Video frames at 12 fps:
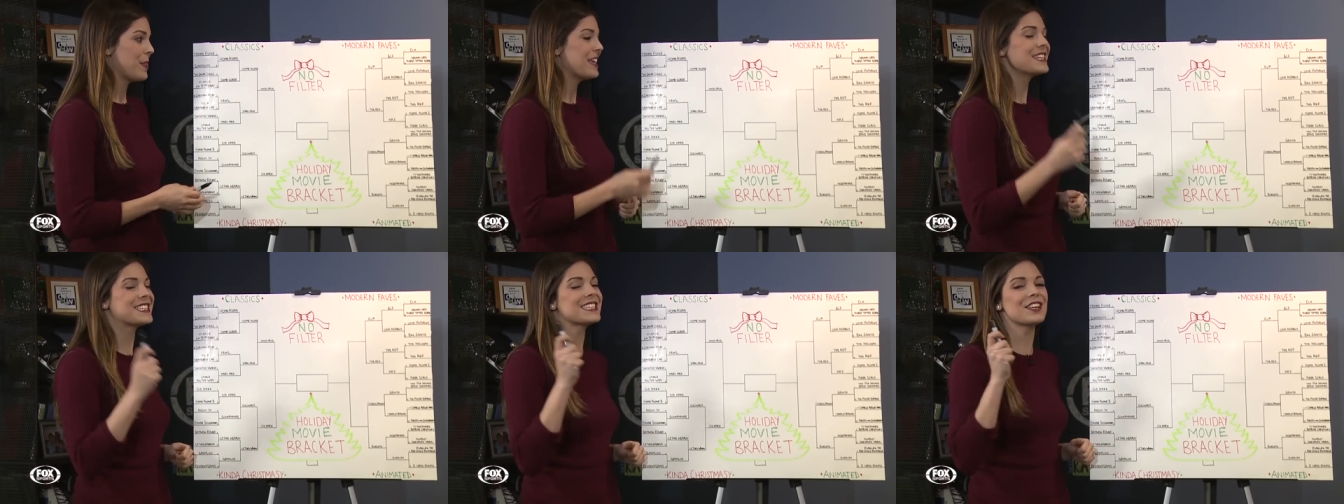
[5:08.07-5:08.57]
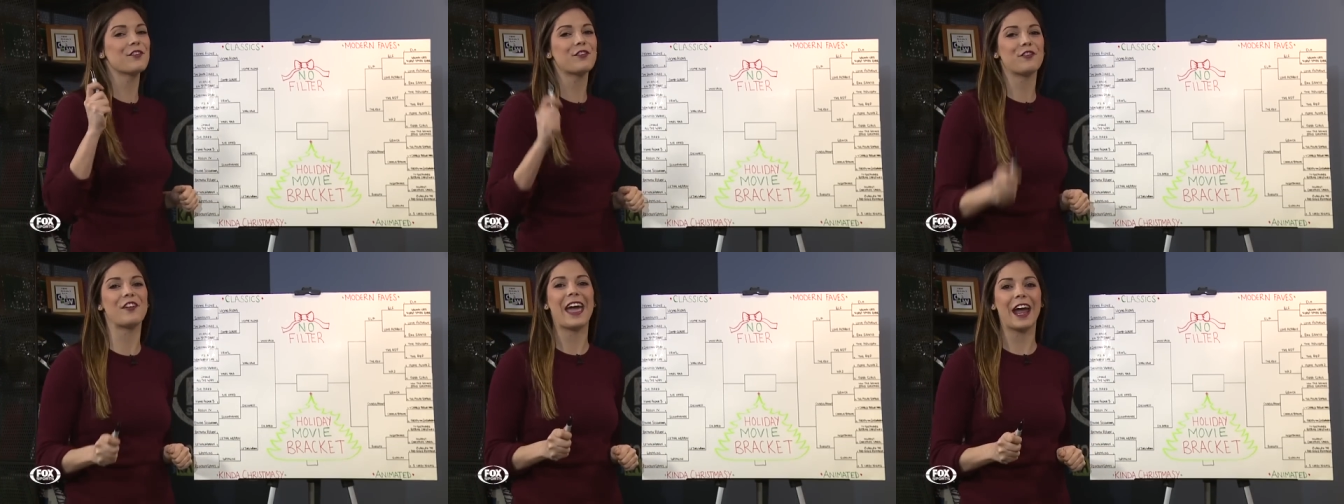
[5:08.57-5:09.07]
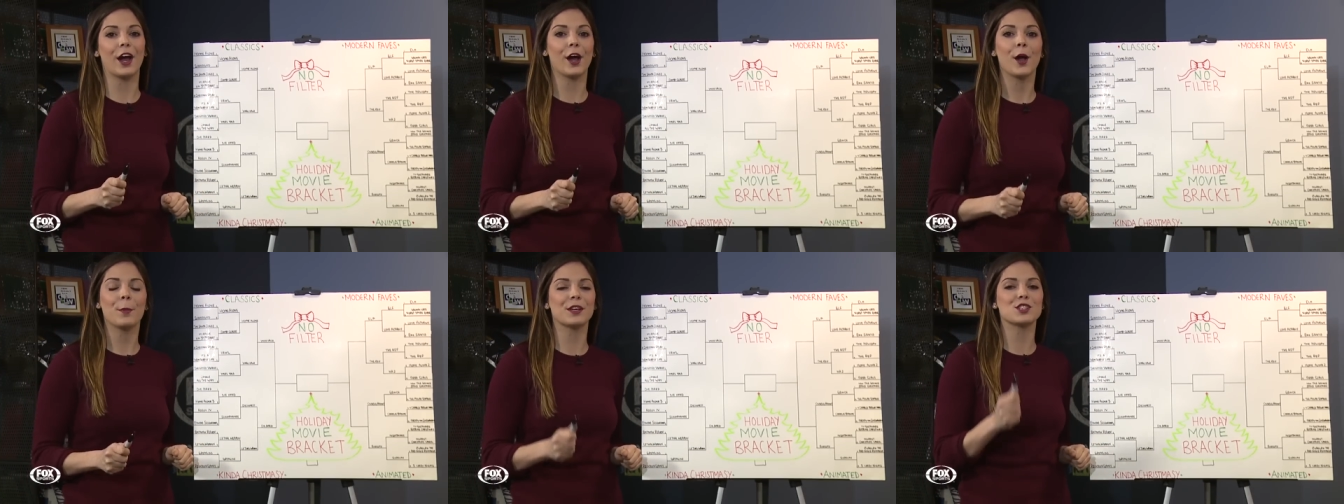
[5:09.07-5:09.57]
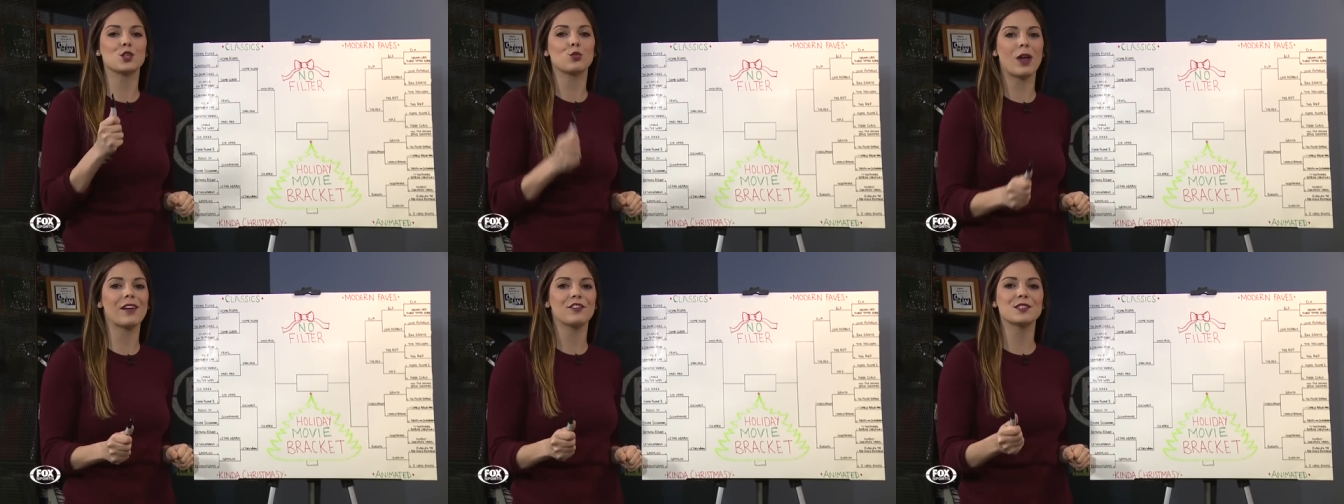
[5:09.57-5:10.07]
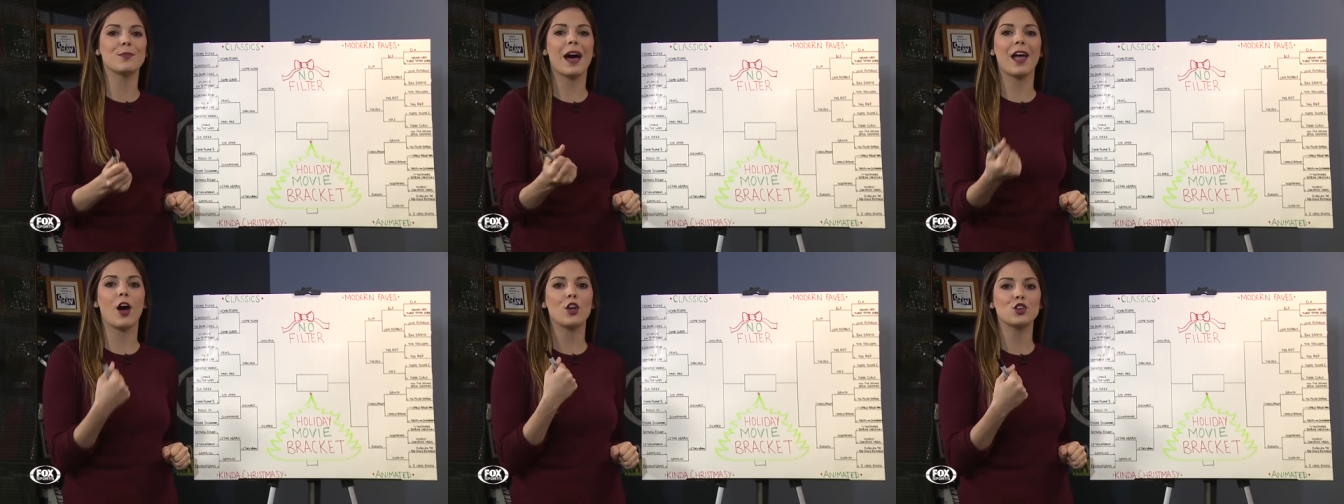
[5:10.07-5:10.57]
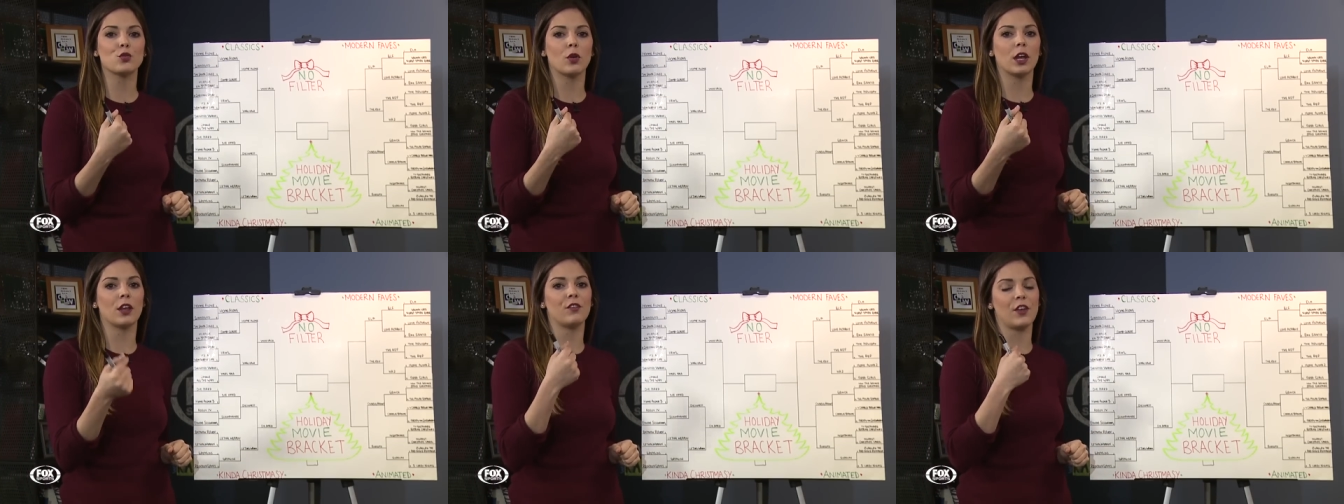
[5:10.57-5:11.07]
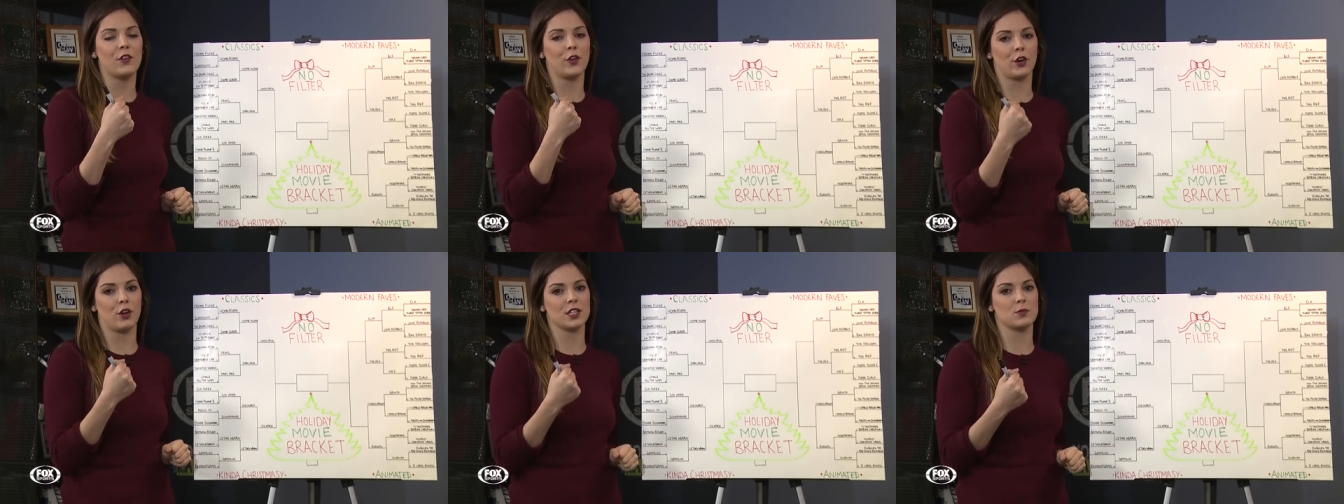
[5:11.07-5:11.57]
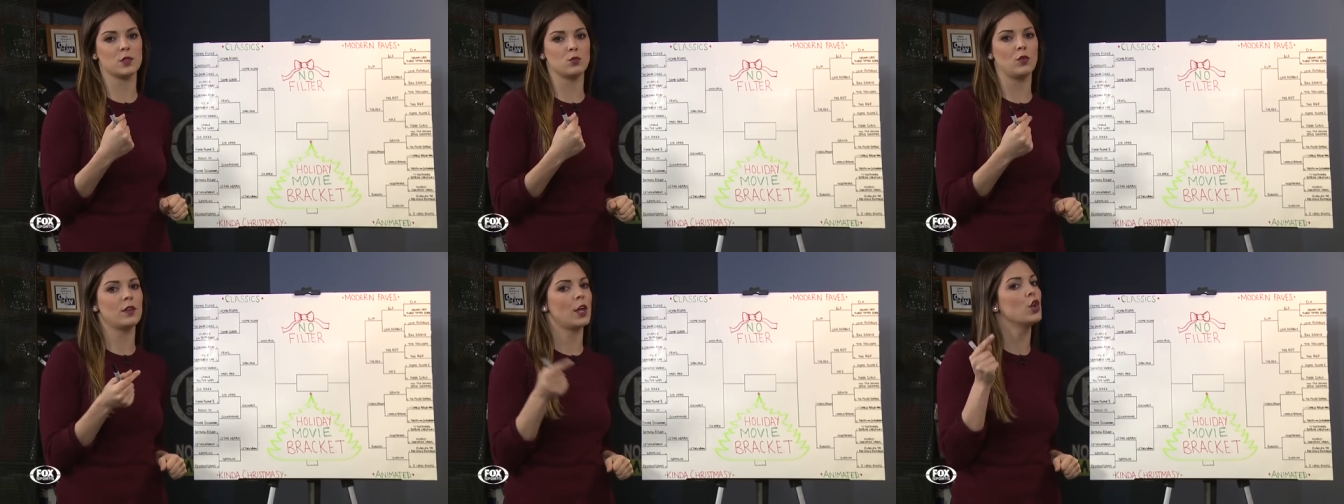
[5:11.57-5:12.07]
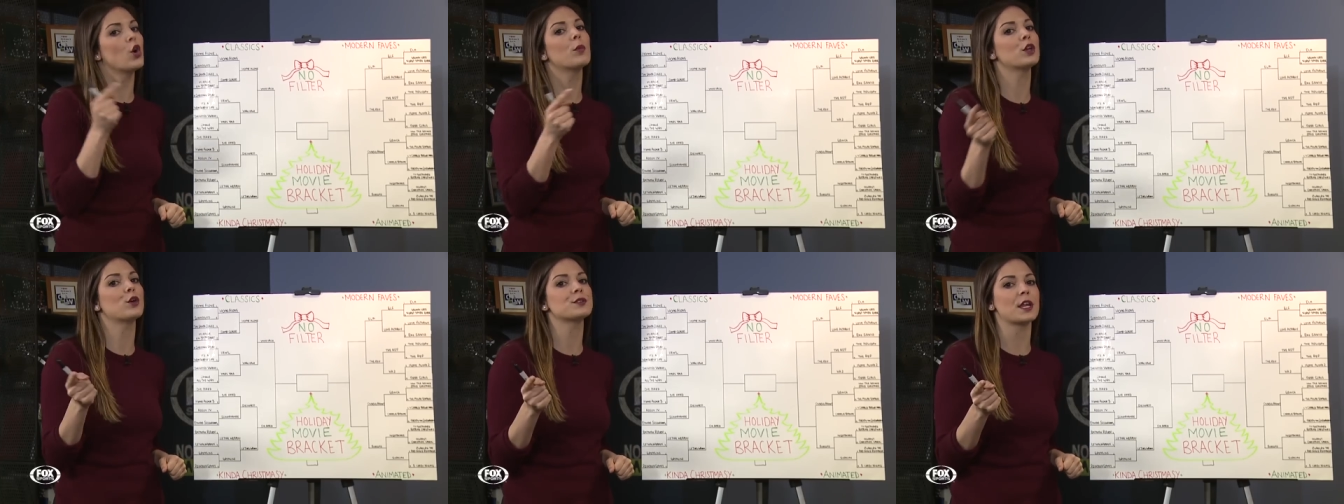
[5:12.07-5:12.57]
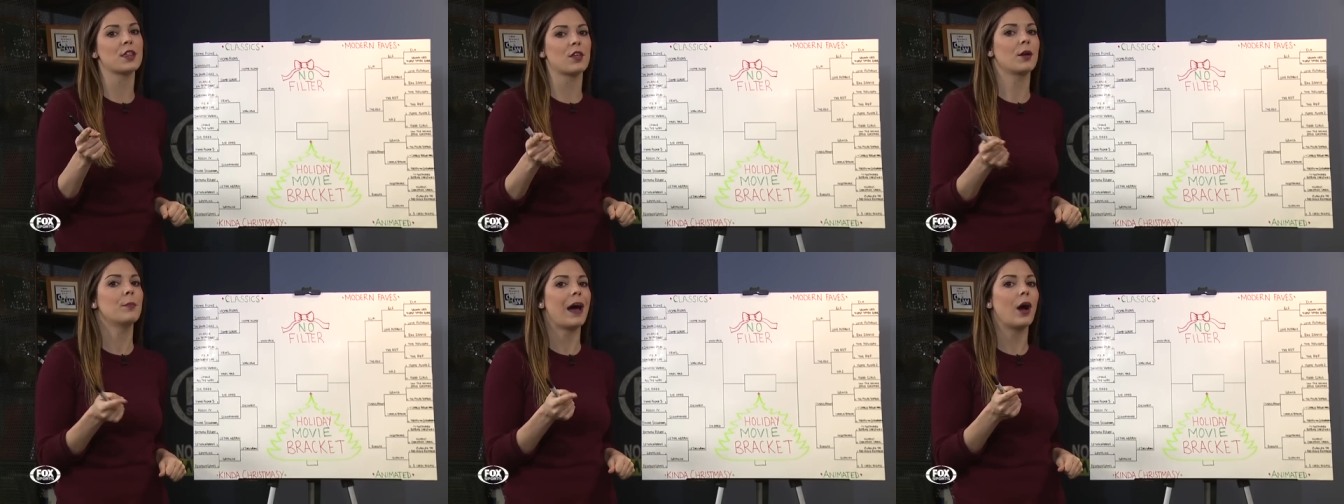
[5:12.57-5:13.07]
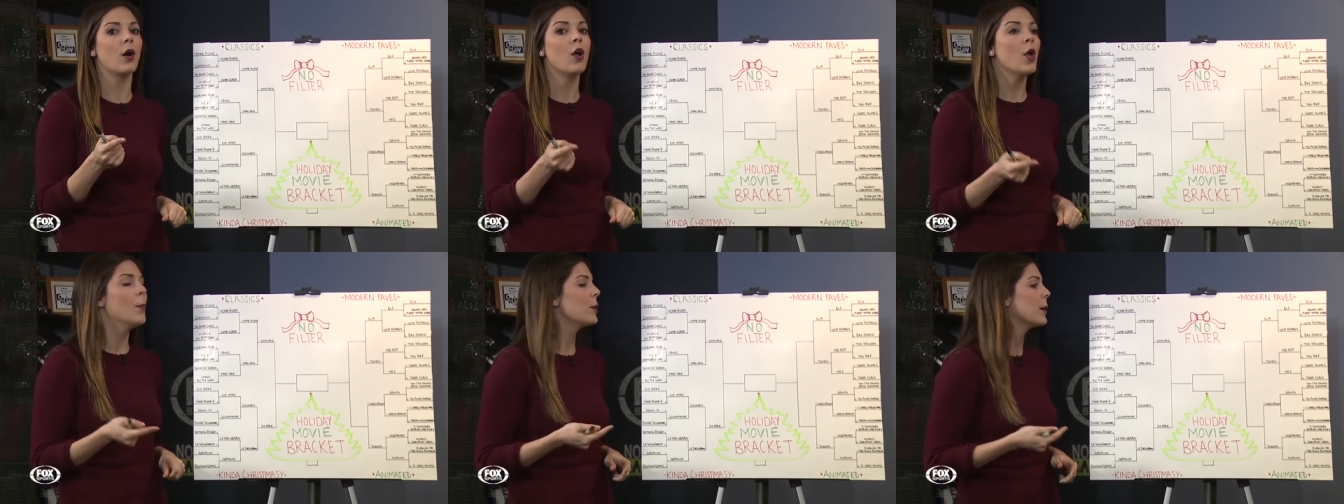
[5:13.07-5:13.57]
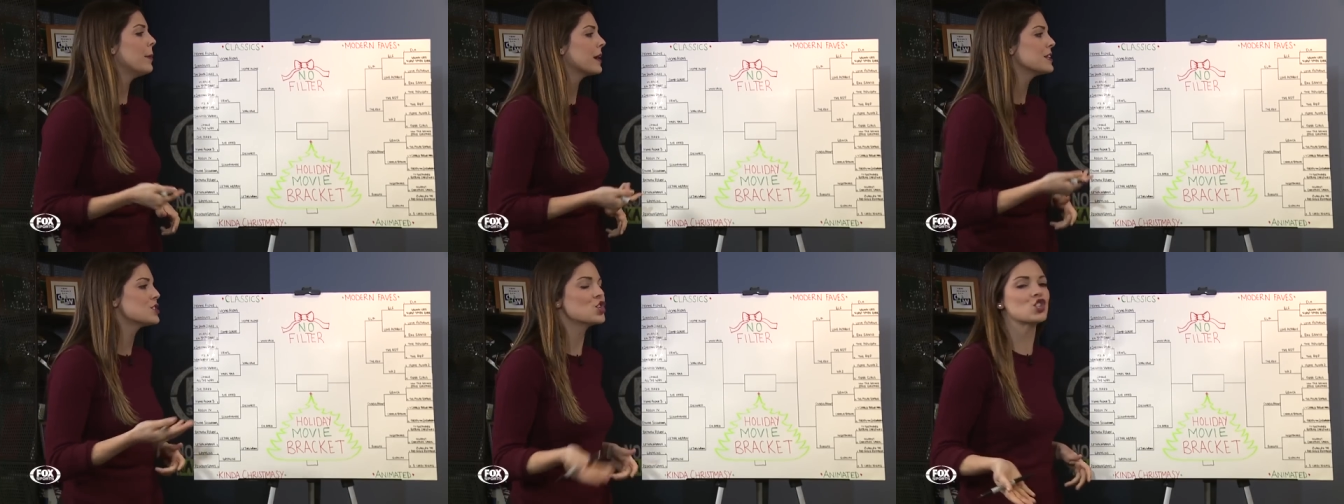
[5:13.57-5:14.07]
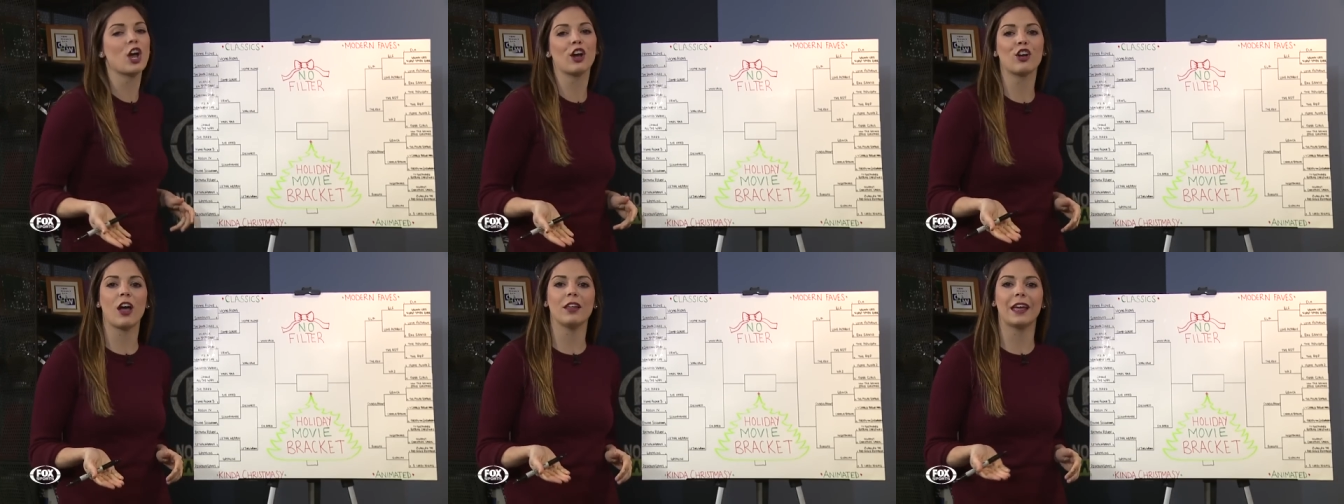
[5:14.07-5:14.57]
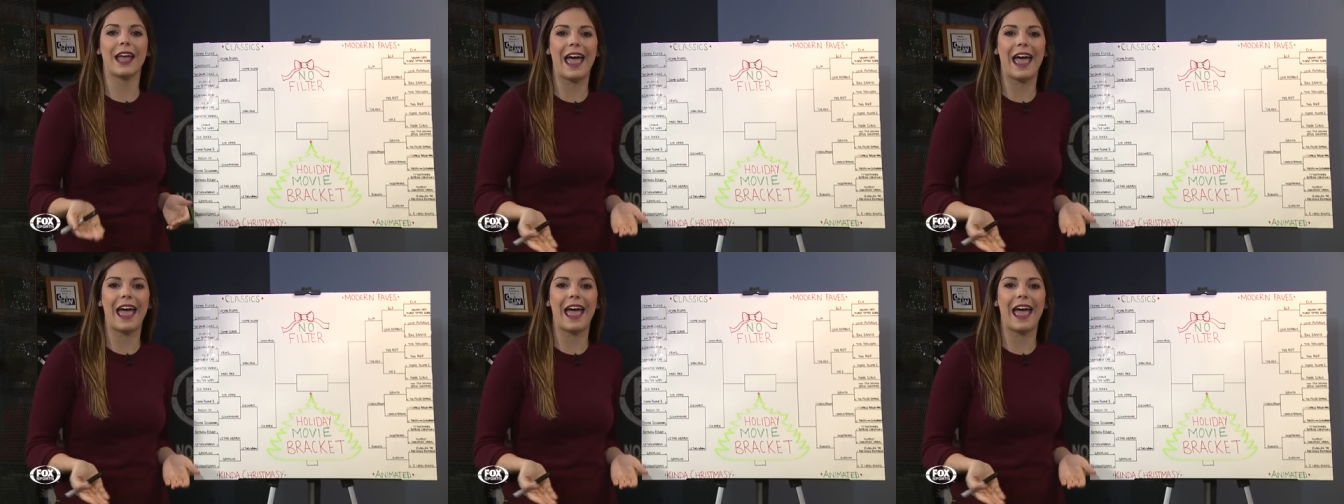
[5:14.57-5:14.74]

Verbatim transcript: And this isn't fair, because The Ref is my underrated favorite Christmas movie that nobody knows anything about. But up against a juggernaut like